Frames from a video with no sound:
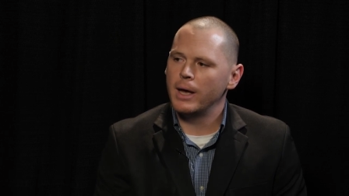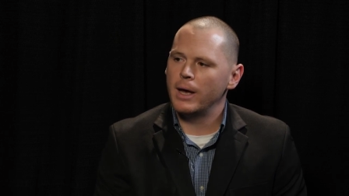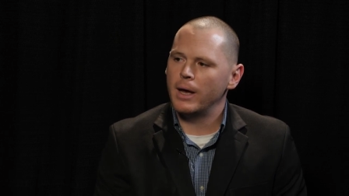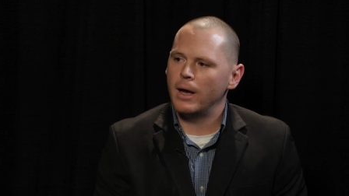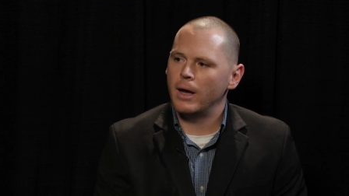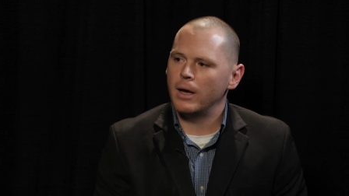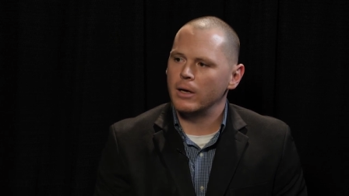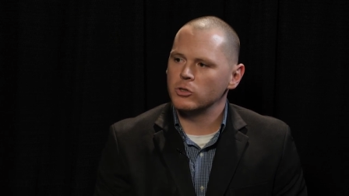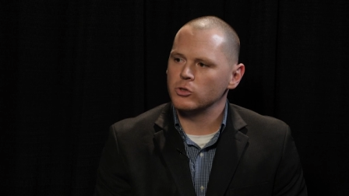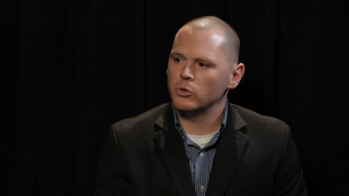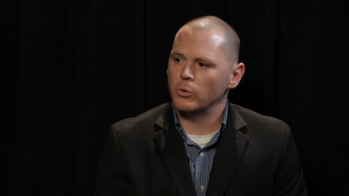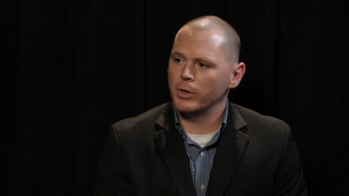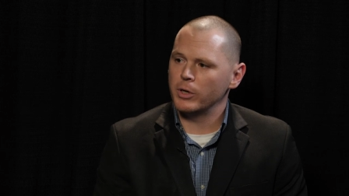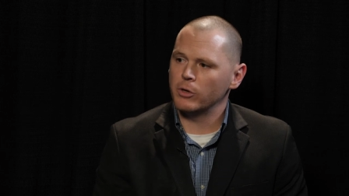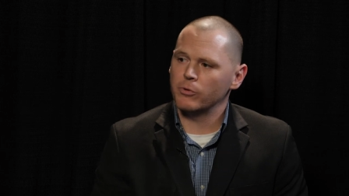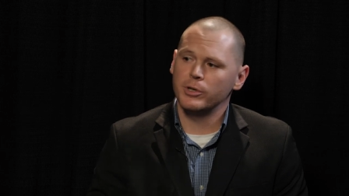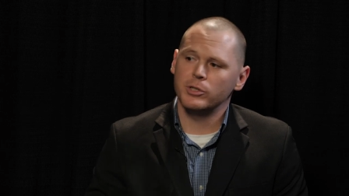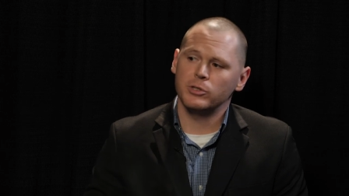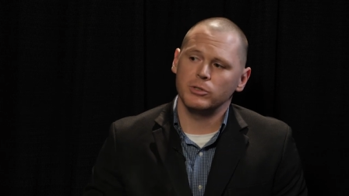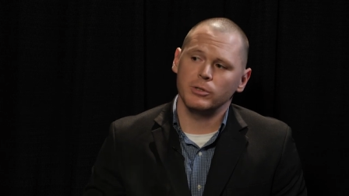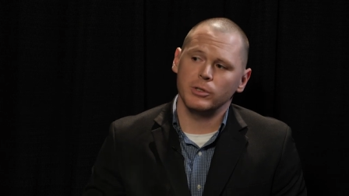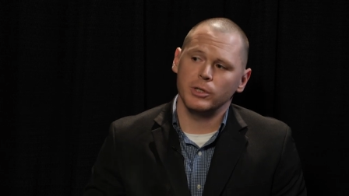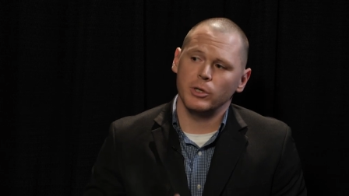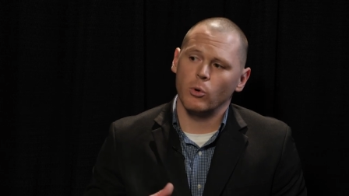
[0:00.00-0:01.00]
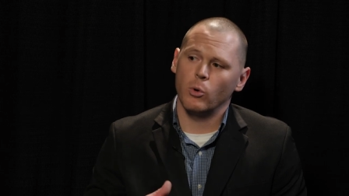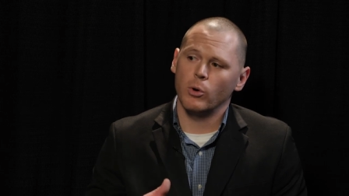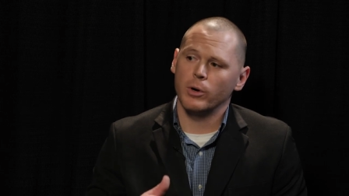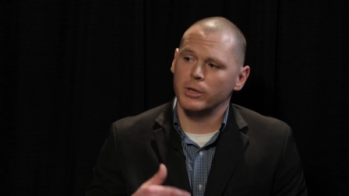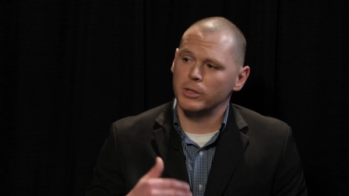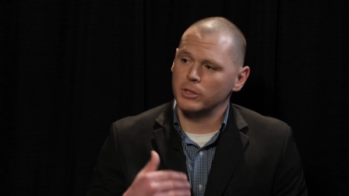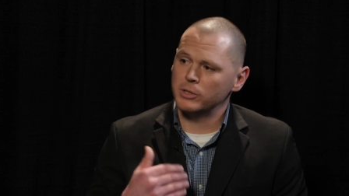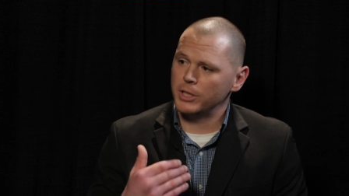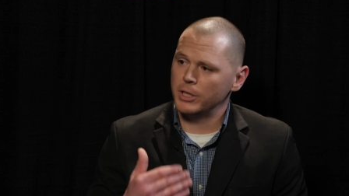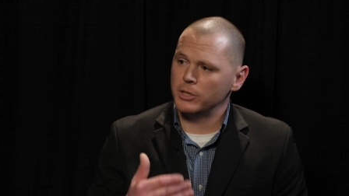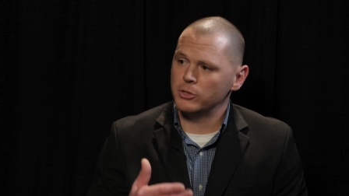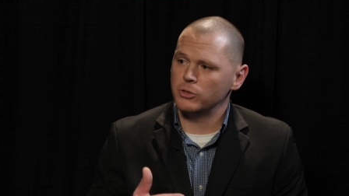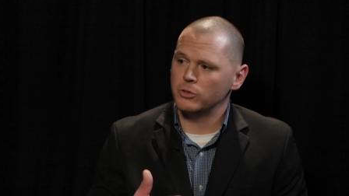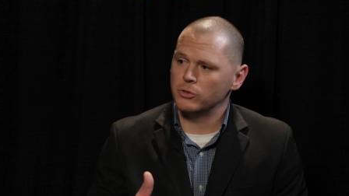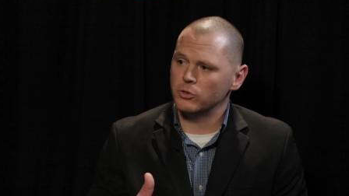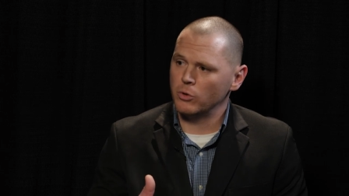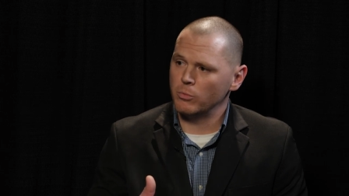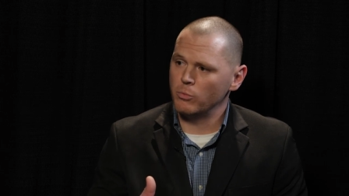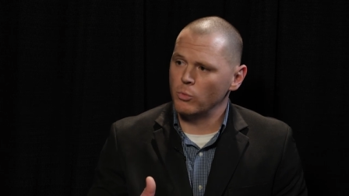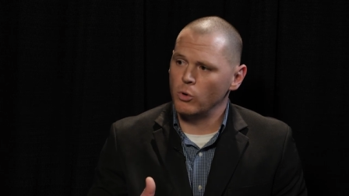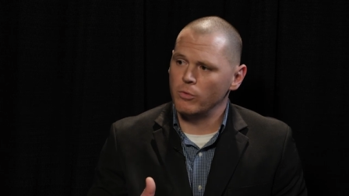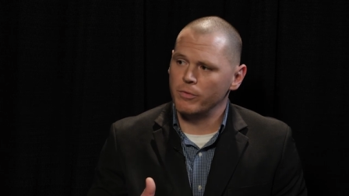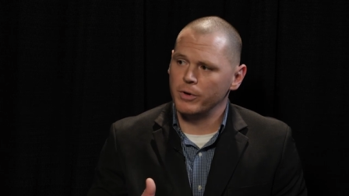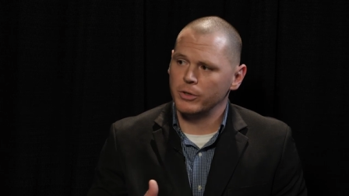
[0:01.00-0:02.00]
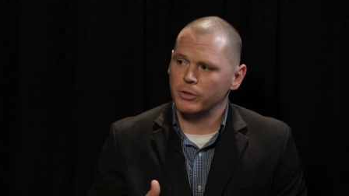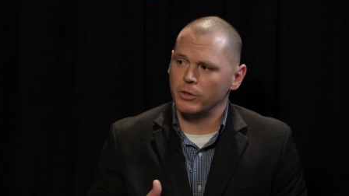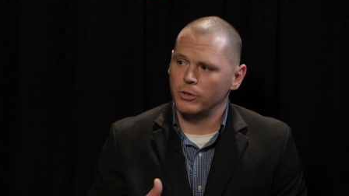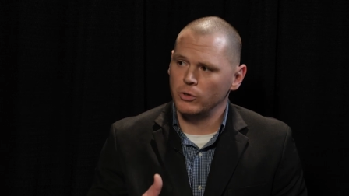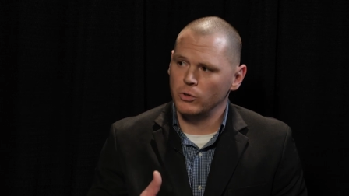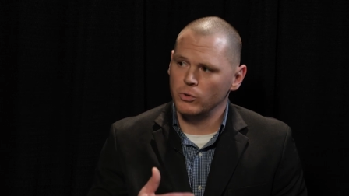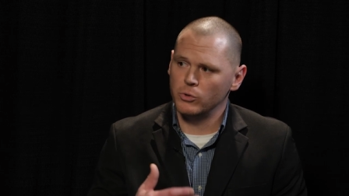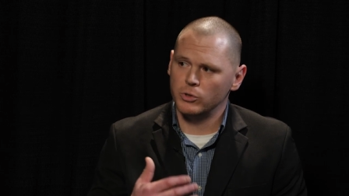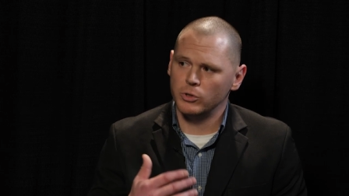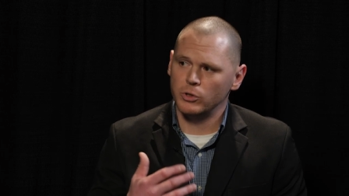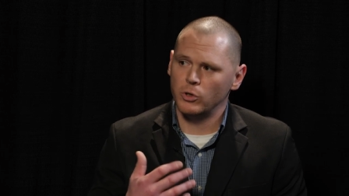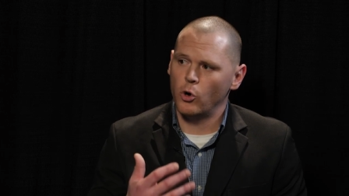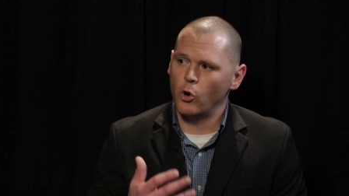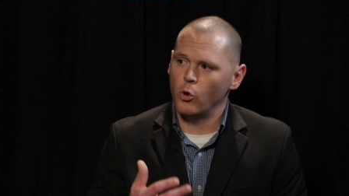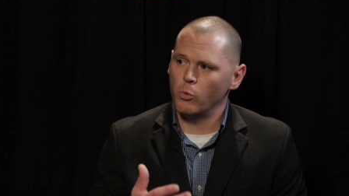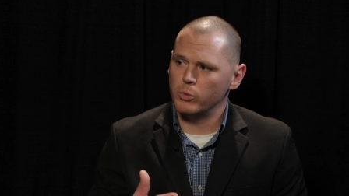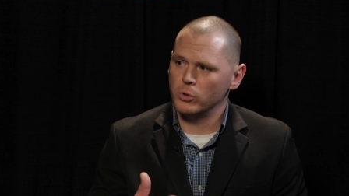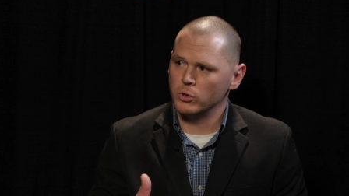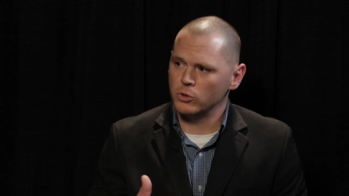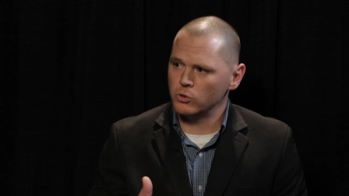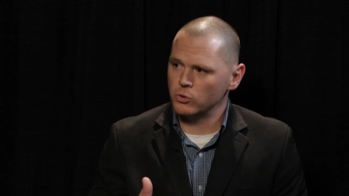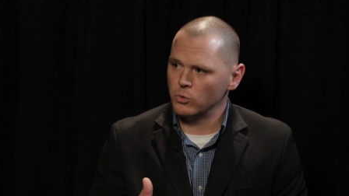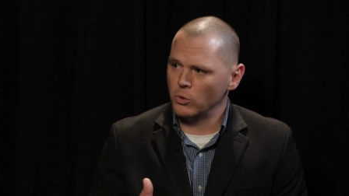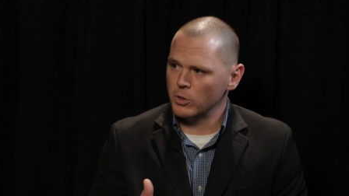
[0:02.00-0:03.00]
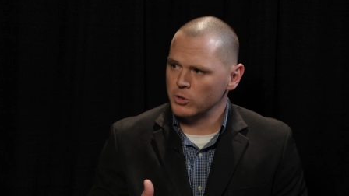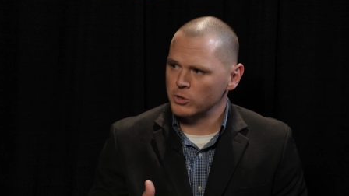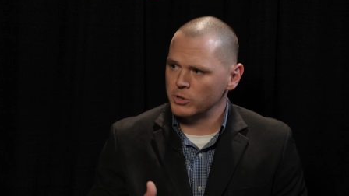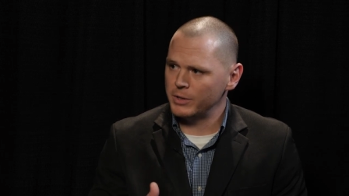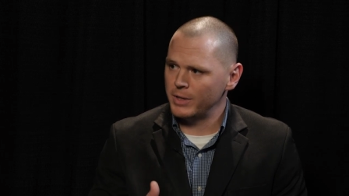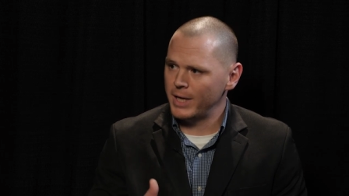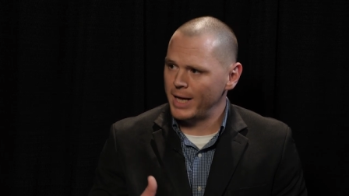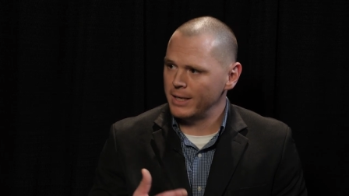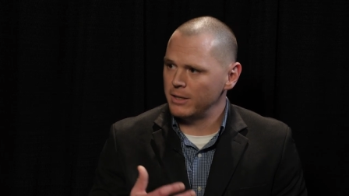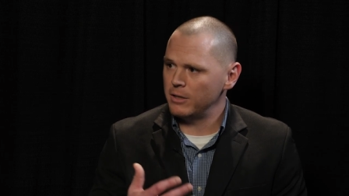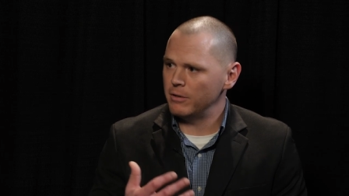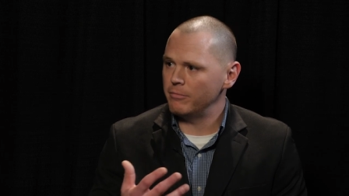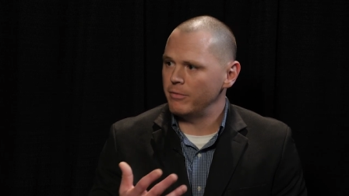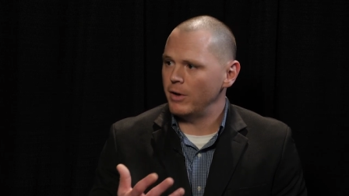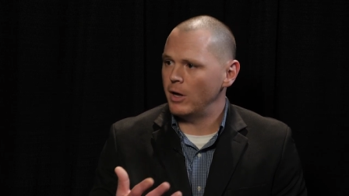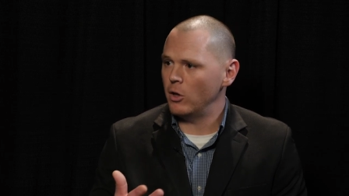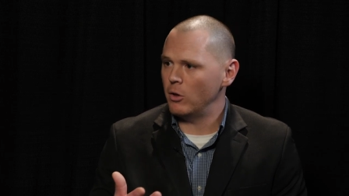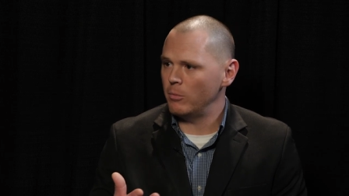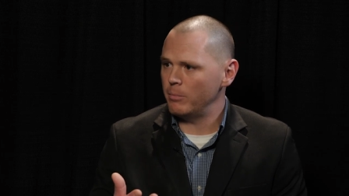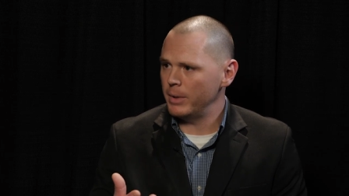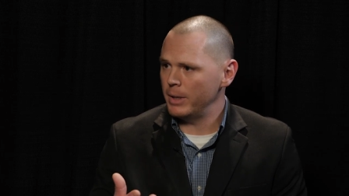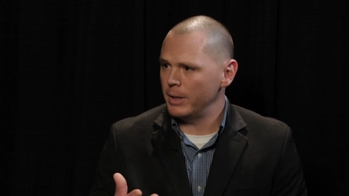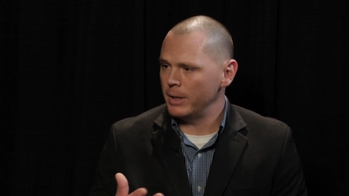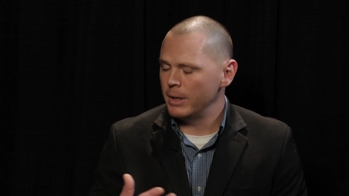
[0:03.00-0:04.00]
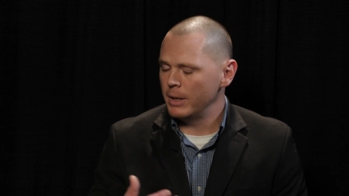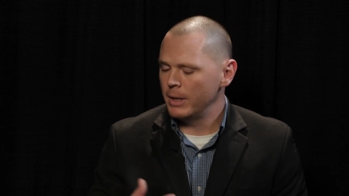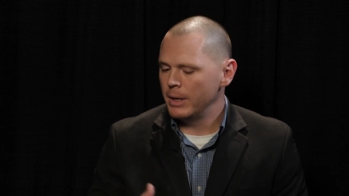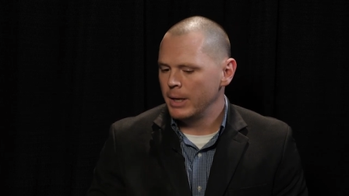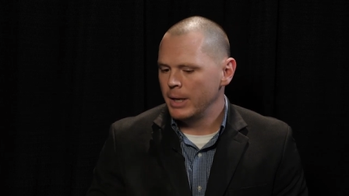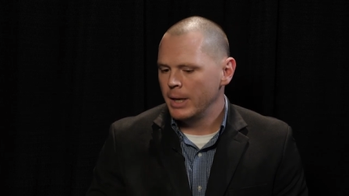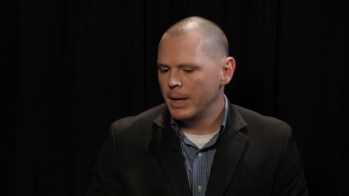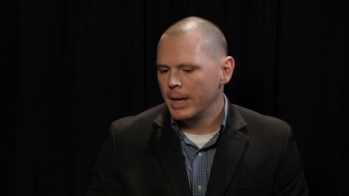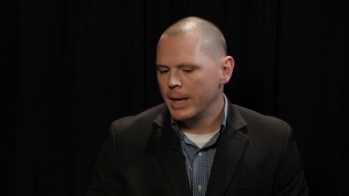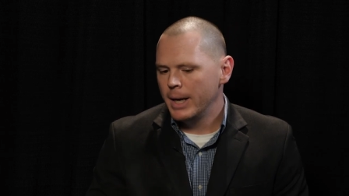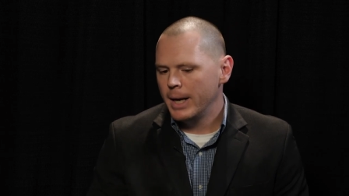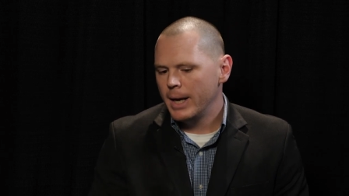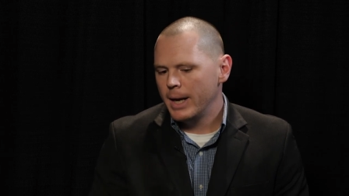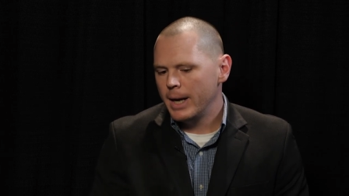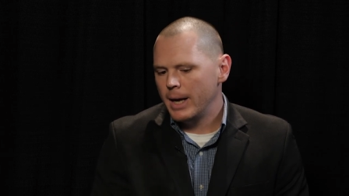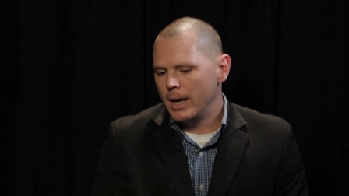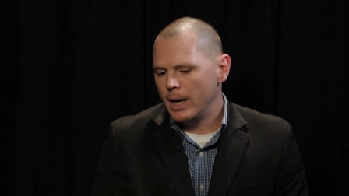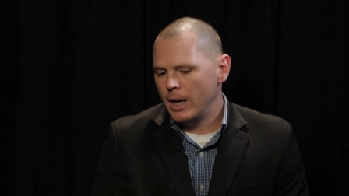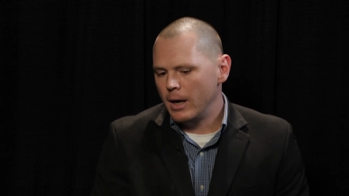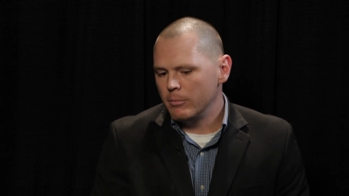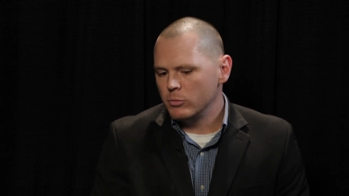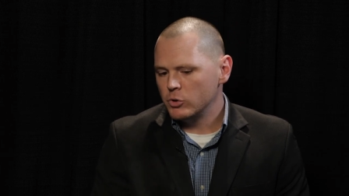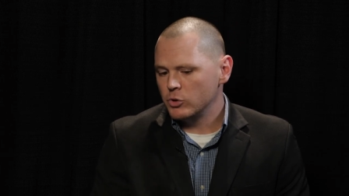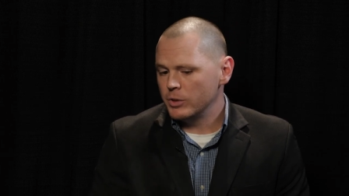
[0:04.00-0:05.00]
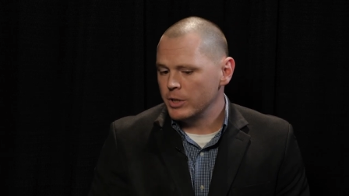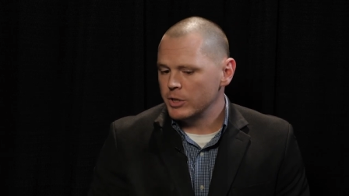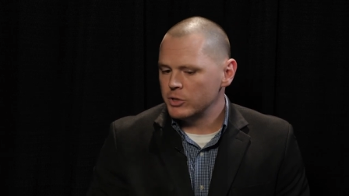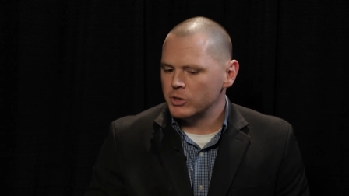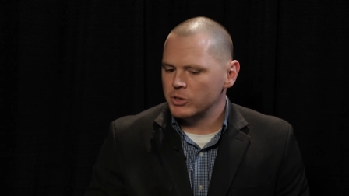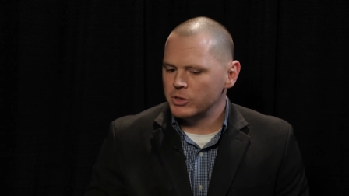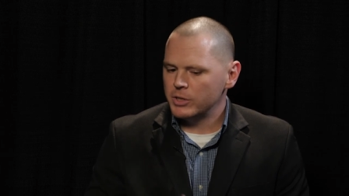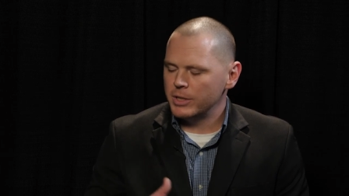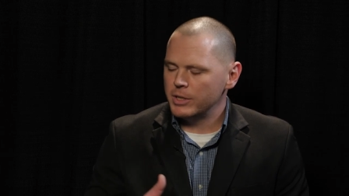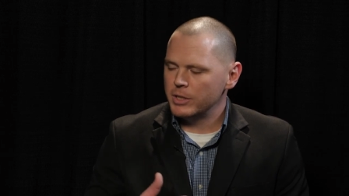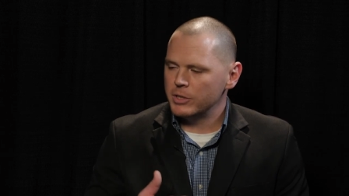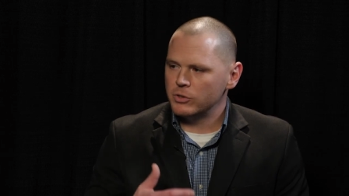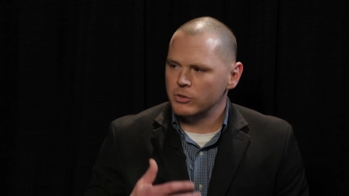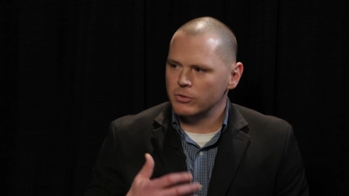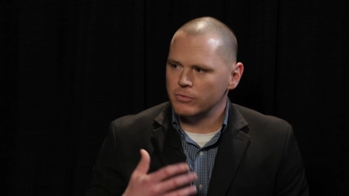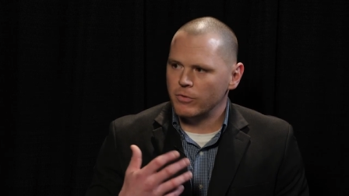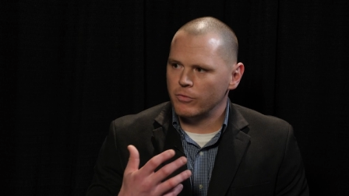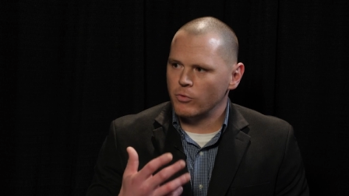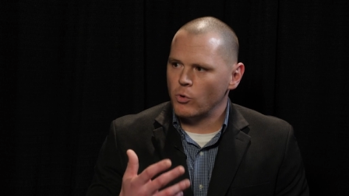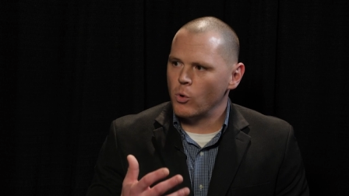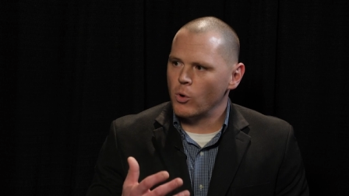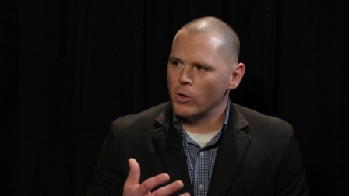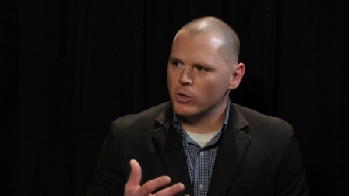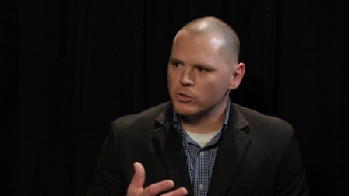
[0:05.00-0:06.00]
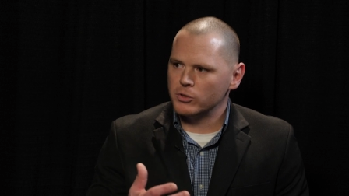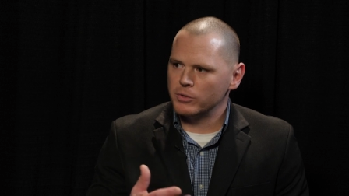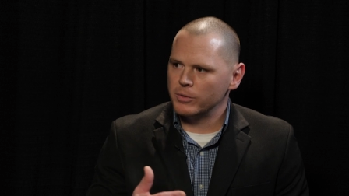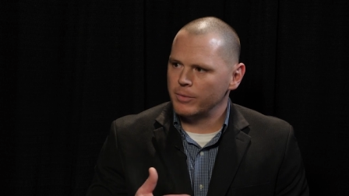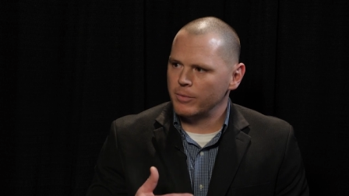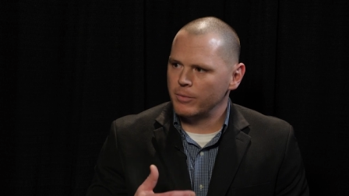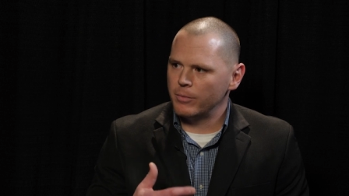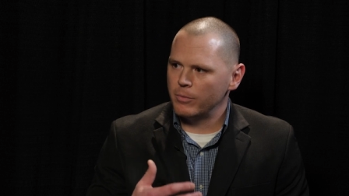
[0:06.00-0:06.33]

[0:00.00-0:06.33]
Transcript: Uh, so increasingly, organizations are moving to using open source in that development. Um, so this is this, of course,